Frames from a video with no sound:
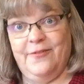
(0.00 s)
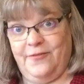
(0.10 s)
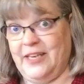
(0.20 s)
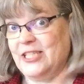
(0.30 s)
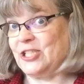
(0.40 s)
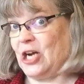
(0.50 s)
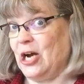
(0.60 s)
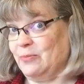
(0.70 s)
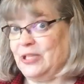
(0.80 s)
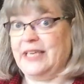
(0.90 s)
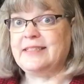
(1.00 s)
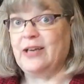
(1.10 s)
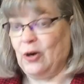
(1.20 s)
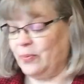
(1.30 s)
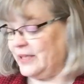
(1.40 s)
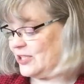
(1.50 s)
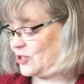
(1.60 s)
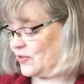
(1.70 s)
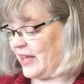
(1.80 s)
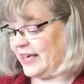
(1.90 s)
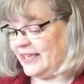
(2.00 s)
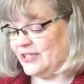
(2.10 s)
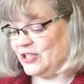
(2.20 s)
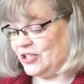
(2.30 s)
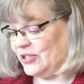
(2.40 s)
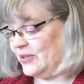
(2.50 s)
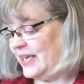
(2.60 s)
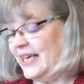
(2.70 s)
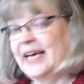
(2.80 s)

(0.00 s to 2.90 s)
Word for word: finished object, hoping to turn that into